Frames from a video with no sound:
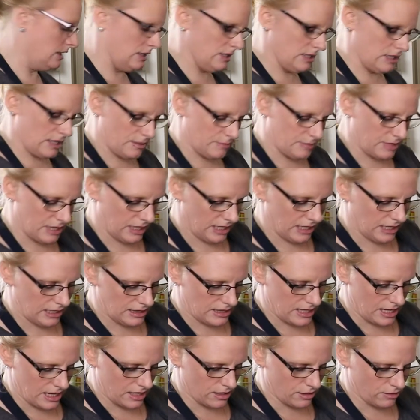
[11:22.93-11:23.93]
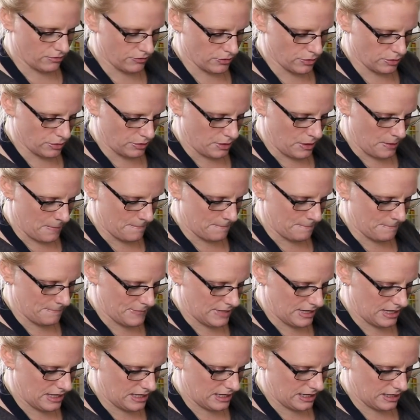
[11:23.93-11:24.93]
I'm going to heat that over
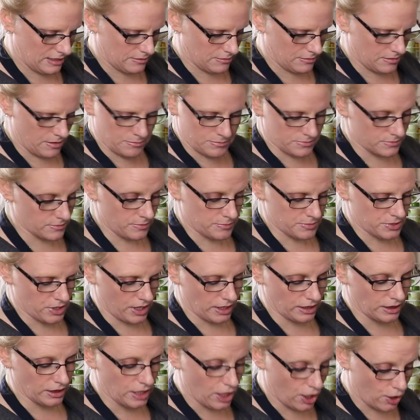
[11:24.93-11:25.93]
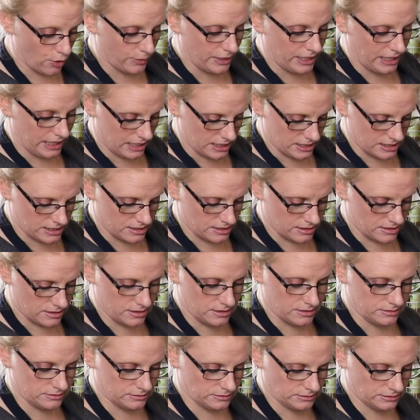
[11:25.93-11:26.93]
low heat,
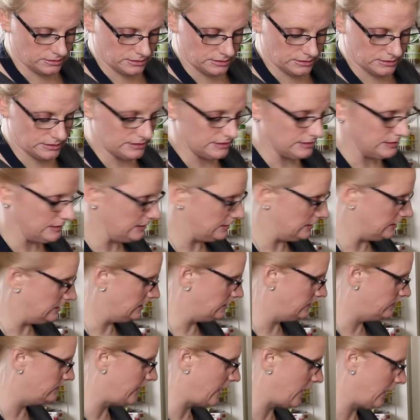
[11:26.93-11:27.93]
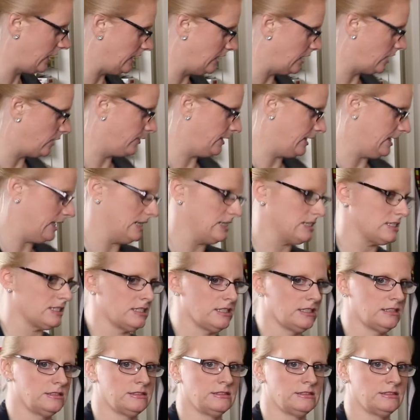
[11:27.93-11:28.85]
very low heat,